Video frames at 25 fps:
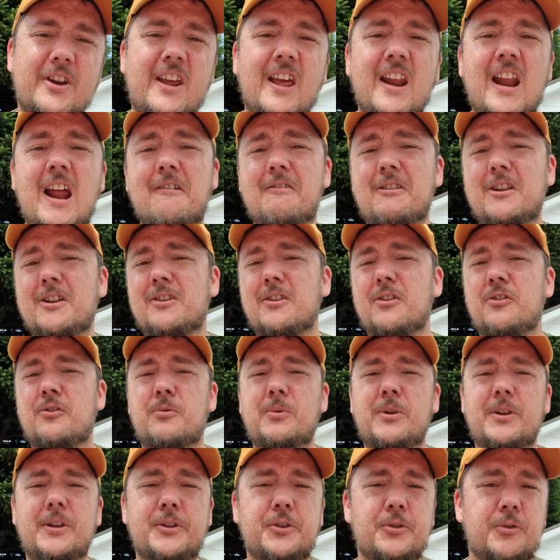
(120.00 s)
you can have this
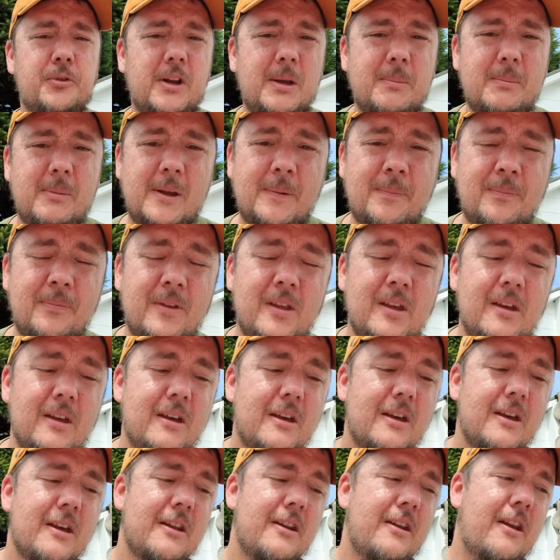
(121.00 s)
really dreamy,
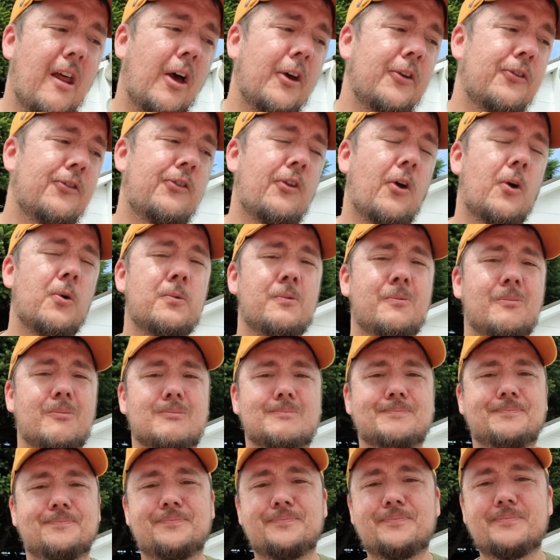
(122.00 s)
nice tone.
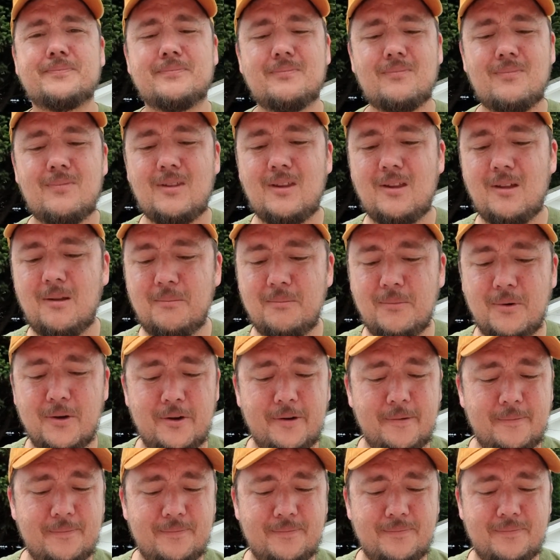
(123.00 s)

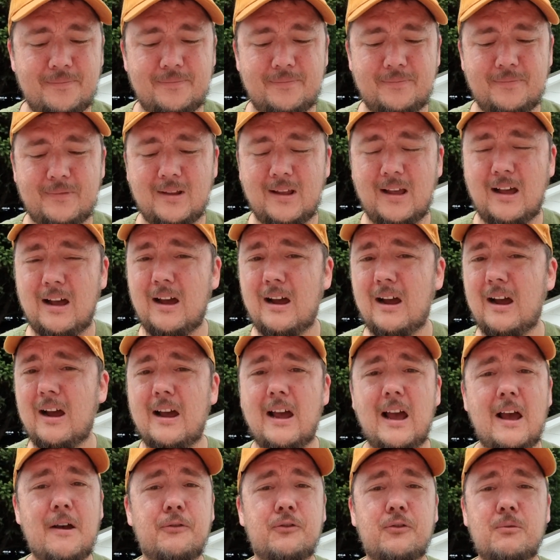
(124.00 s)
But I
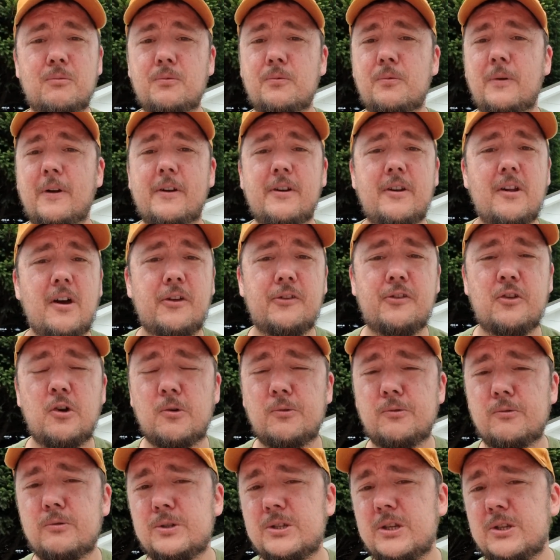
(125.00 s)
have some very nice
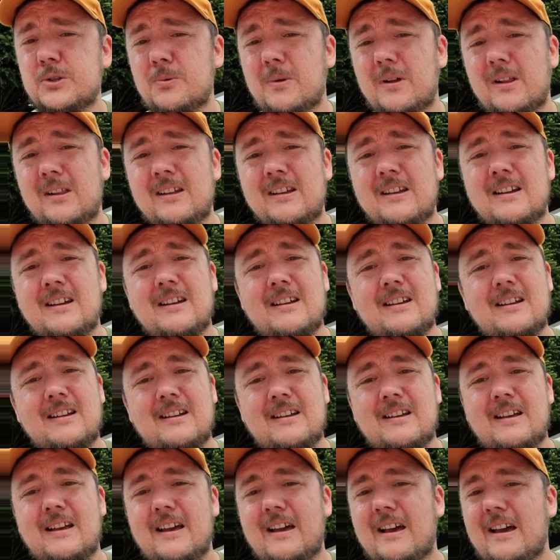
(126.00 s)
Honors as well,
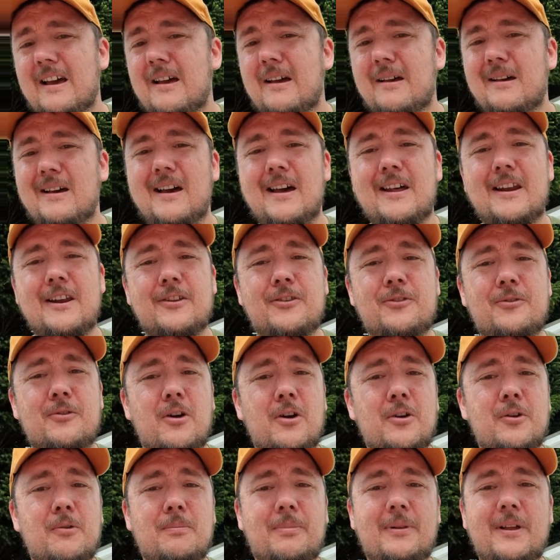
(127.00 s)
and I
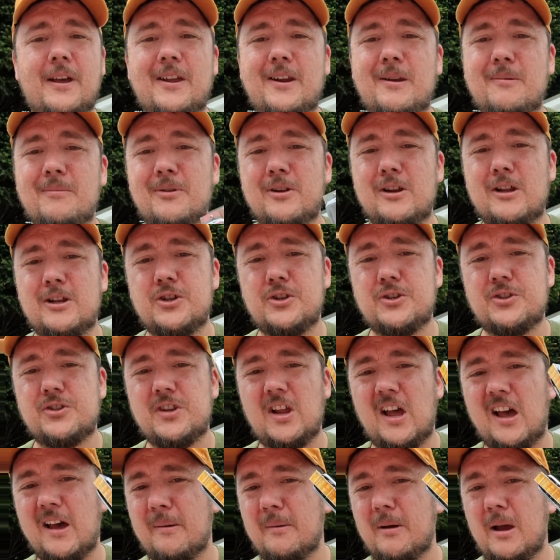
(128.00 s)
try to play them, but
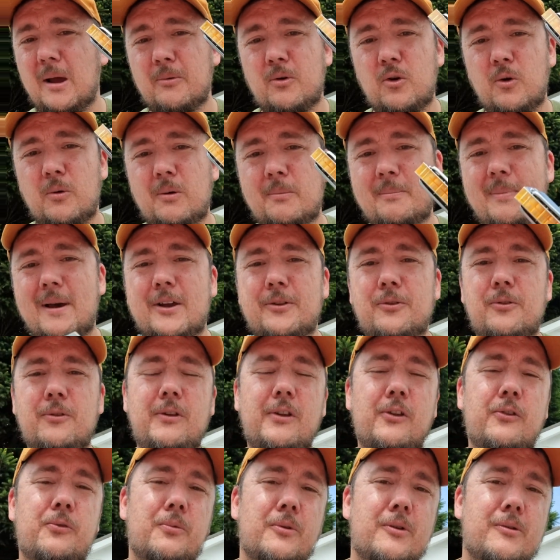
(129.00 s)
I'm coming back to
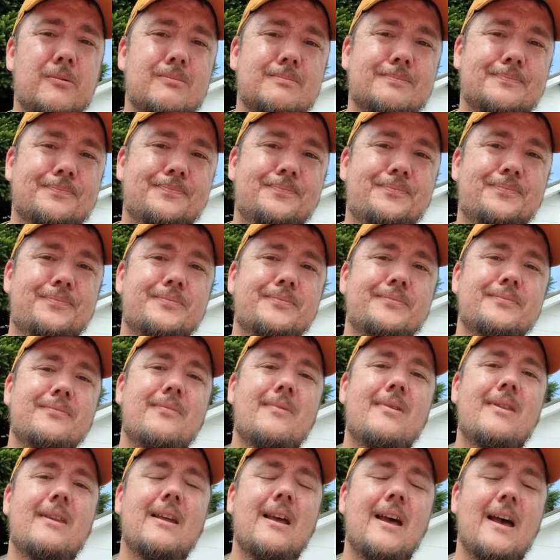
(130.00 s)
this one.
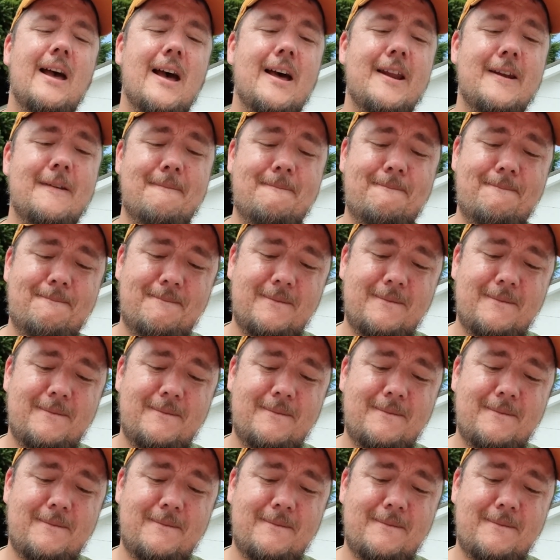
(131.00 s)
And